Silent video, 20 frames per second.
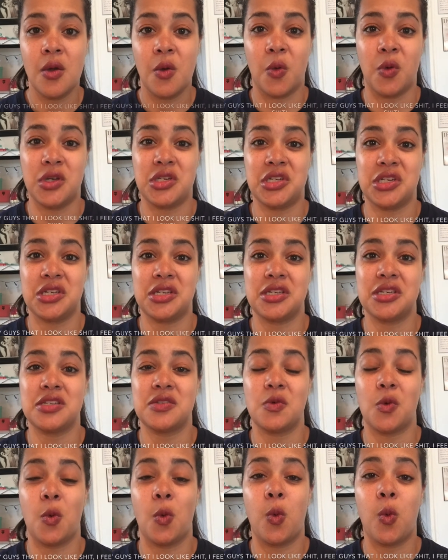which
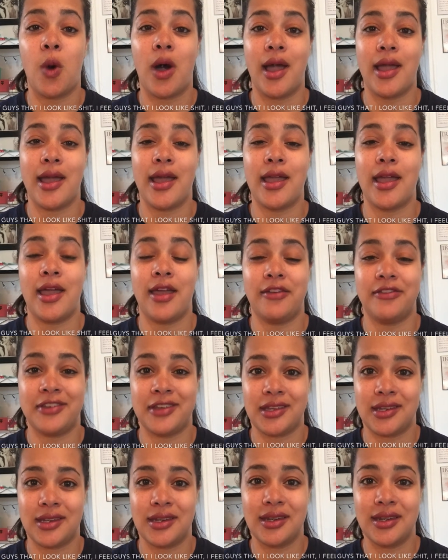is why I
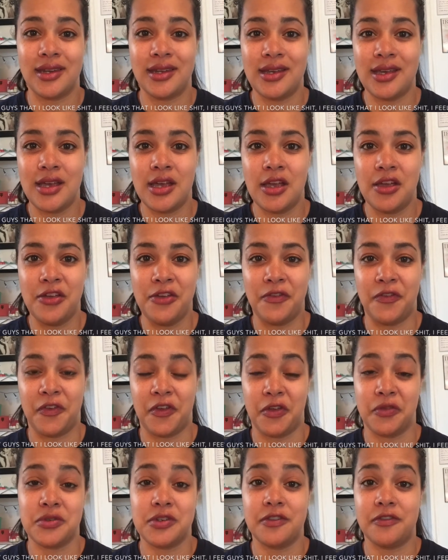haven't
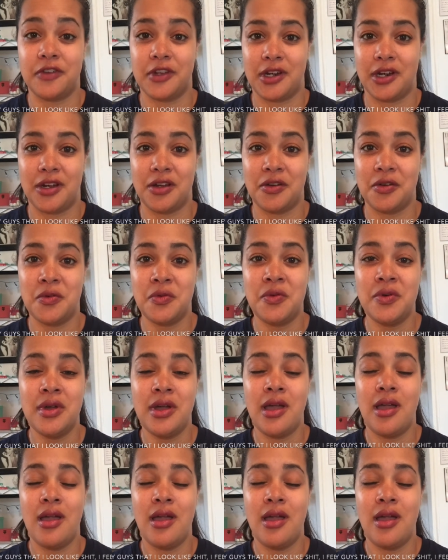filmed a video.